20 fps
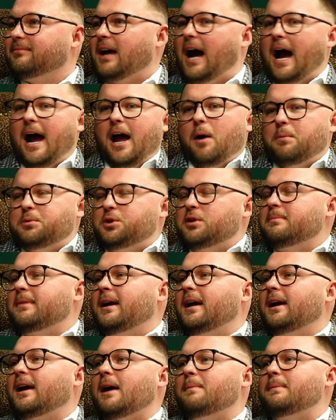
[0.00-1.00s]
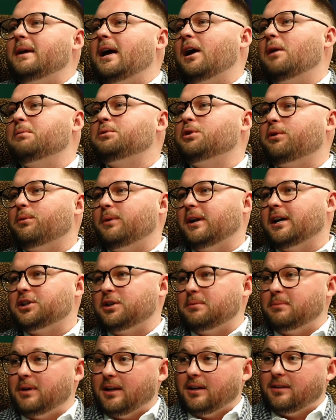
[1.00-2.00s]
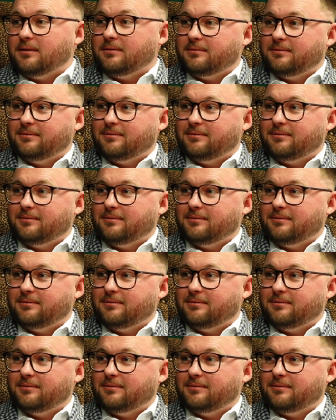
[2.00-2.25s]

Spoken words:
I helped you 3x your money.